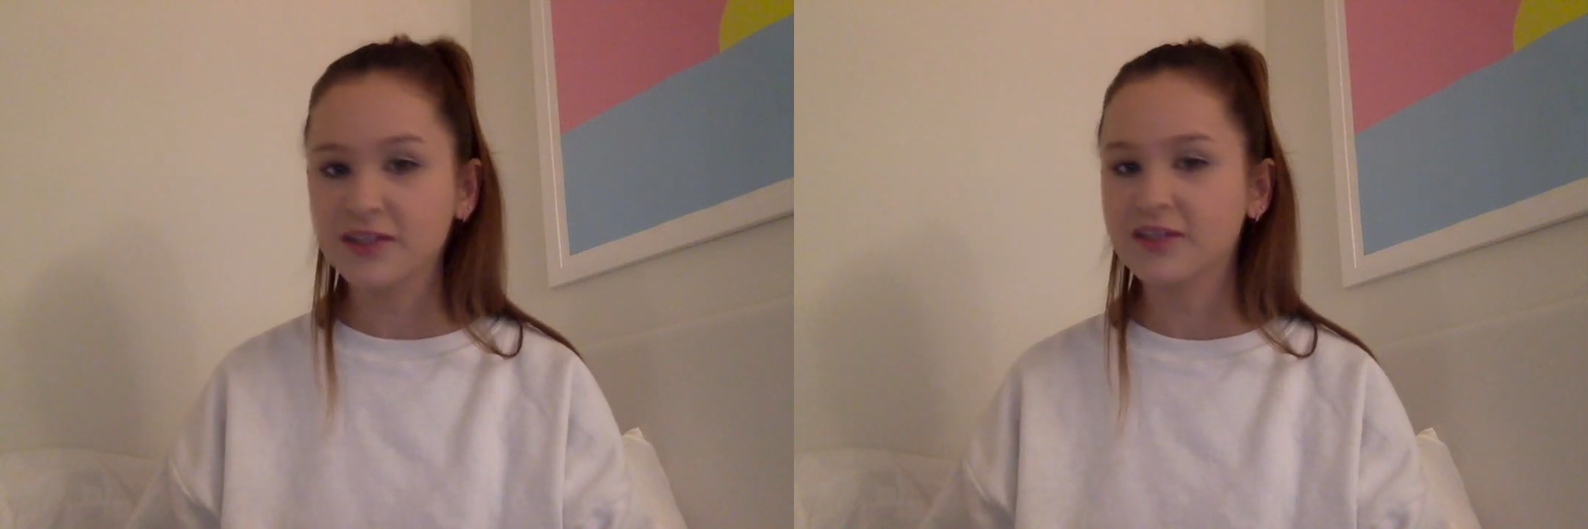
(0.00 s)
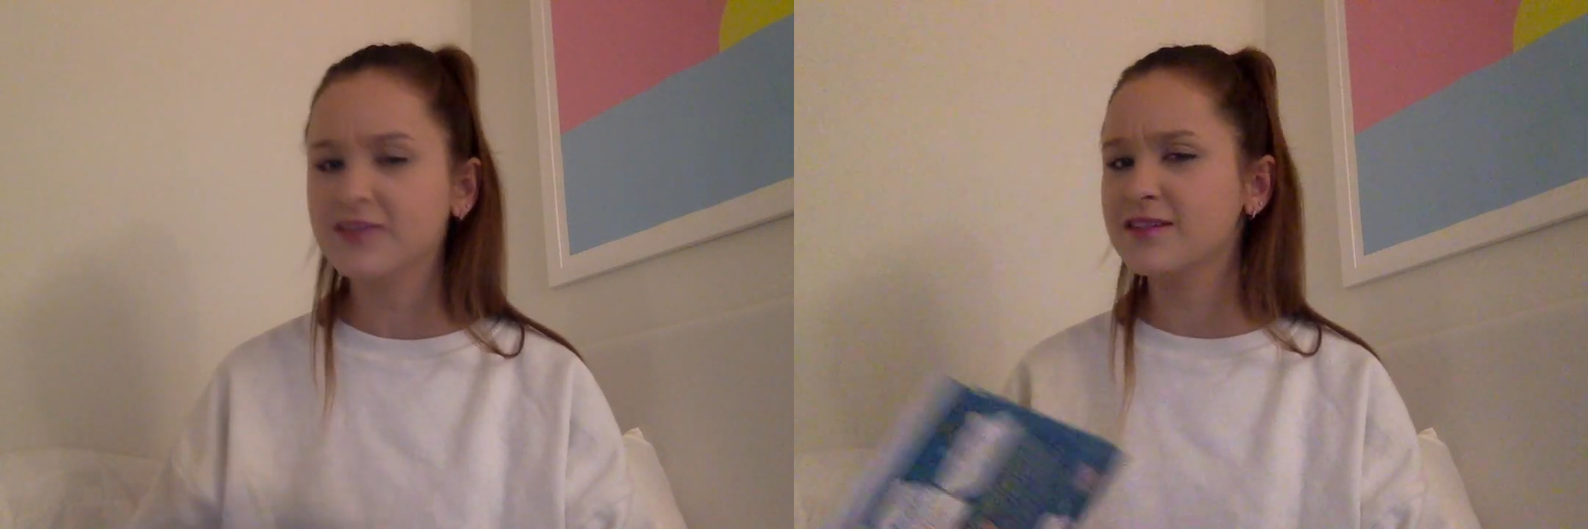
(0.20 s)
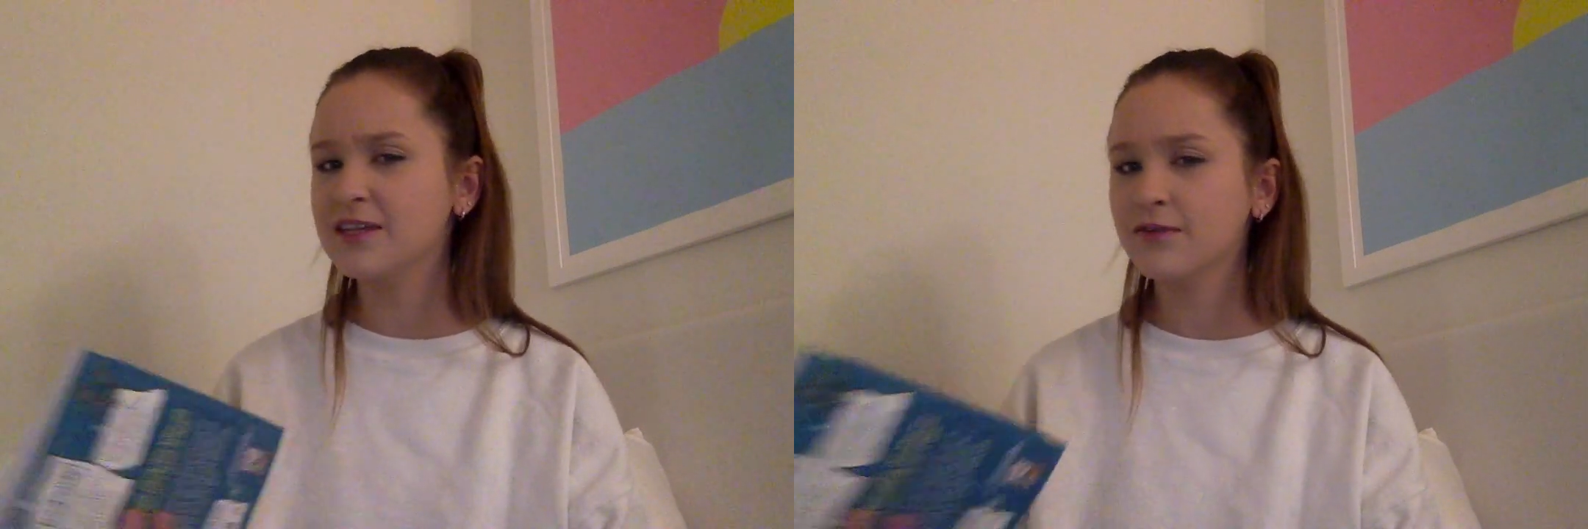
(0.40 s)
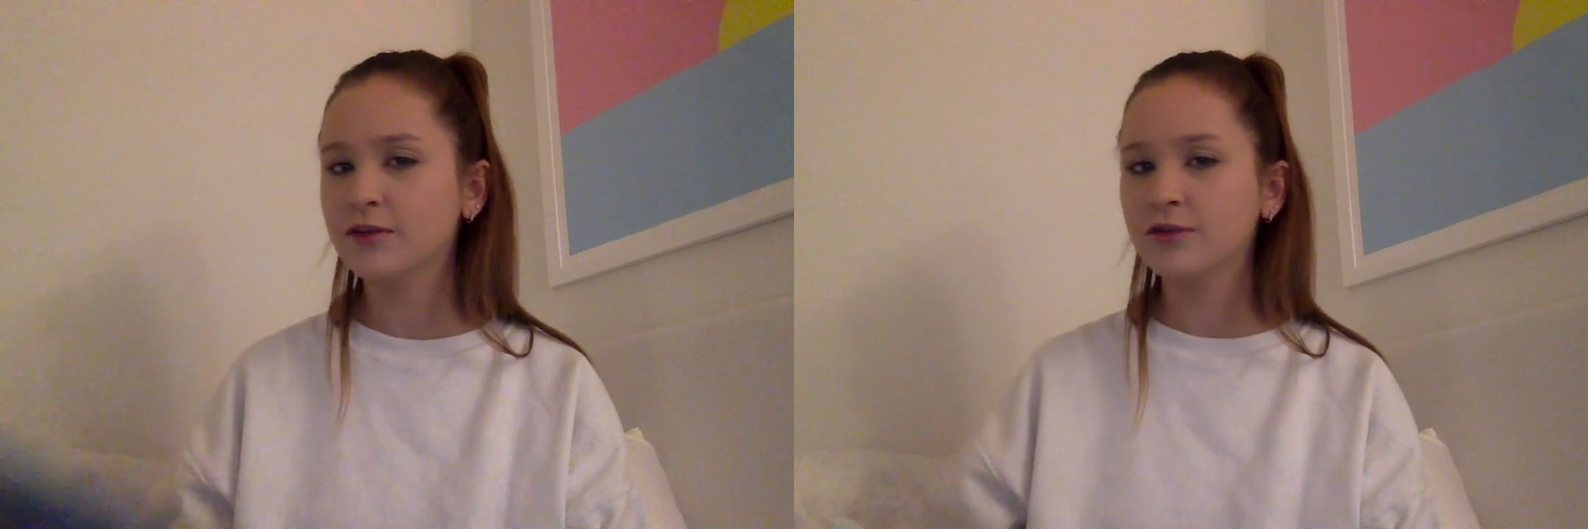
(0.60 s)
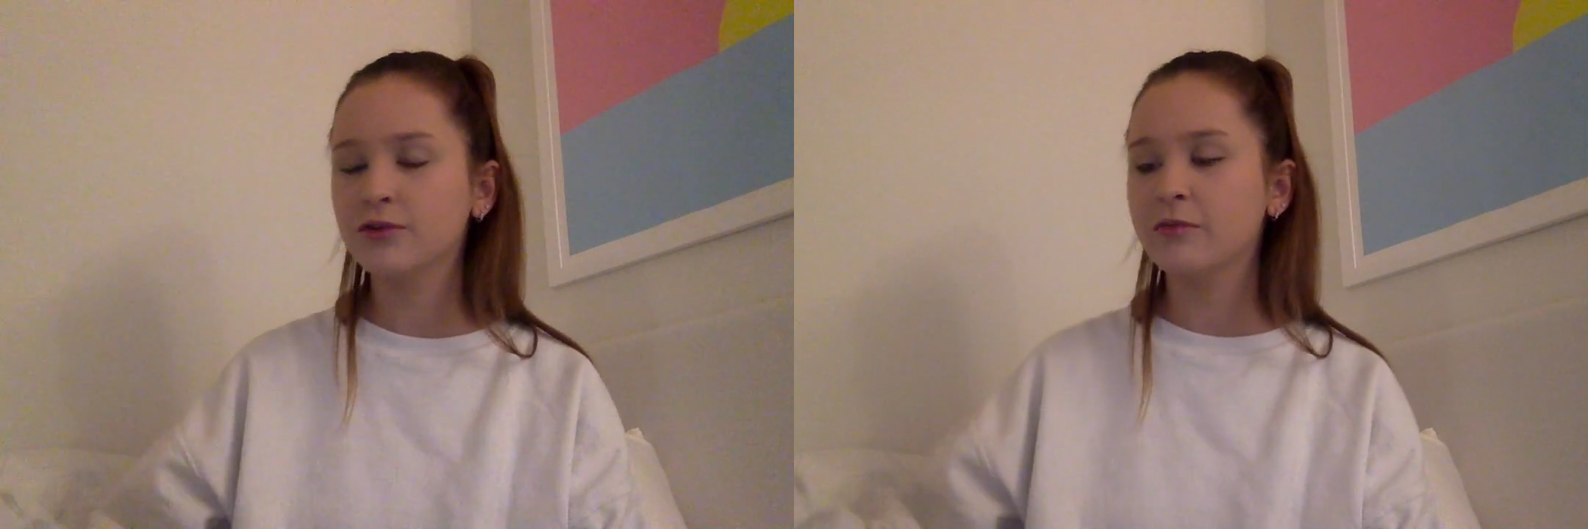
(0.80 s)
and see if a
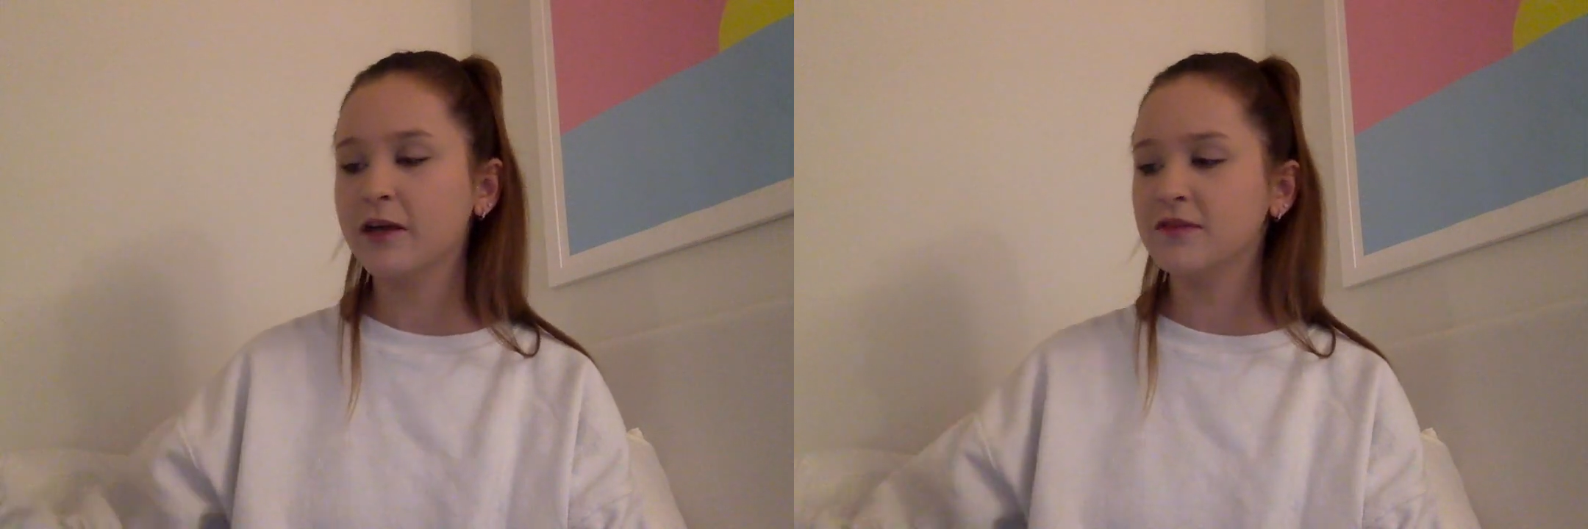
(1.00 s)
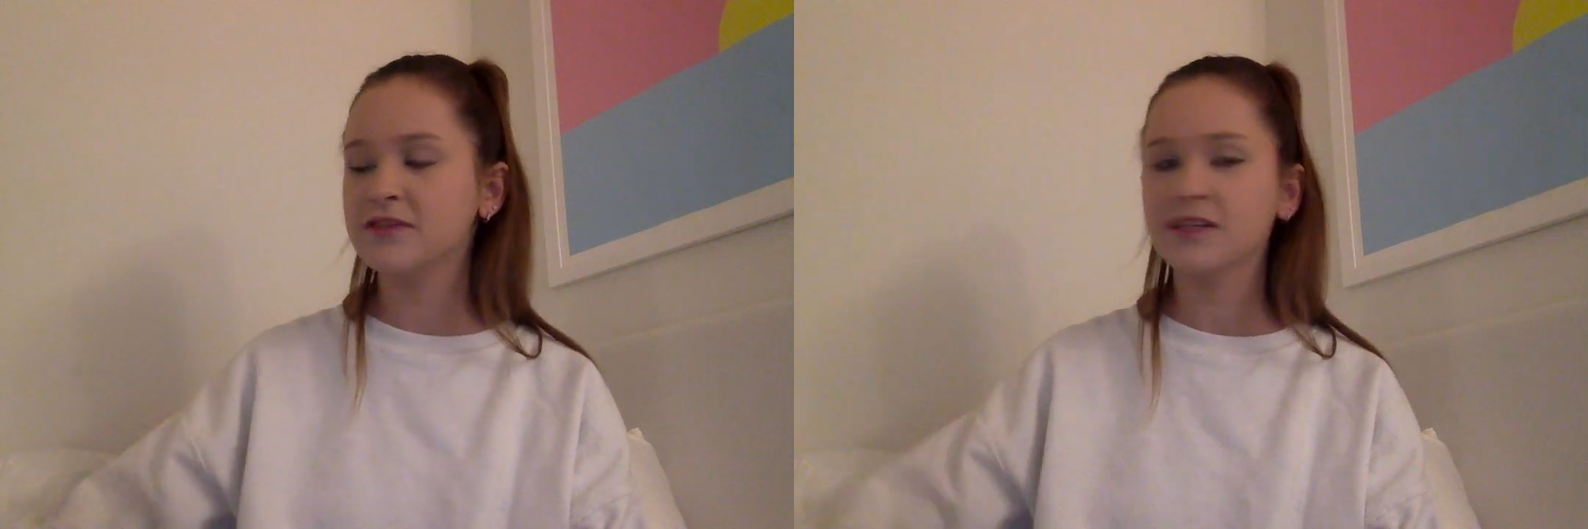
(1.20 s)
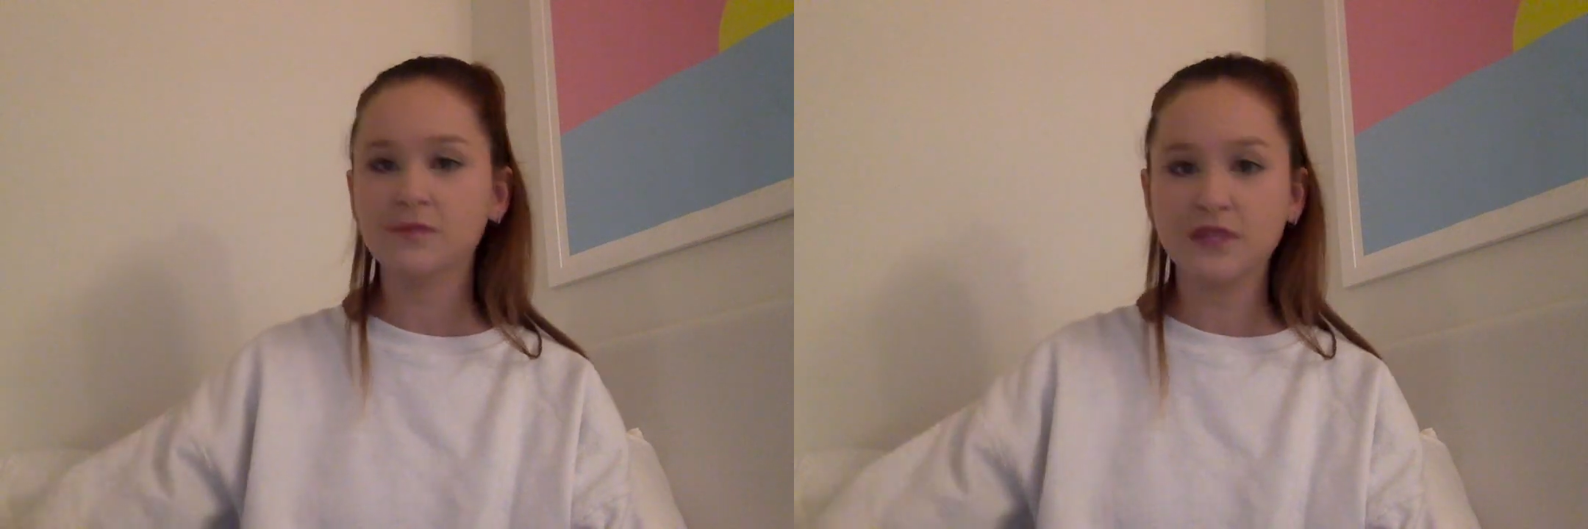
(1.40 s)
clue might have slipped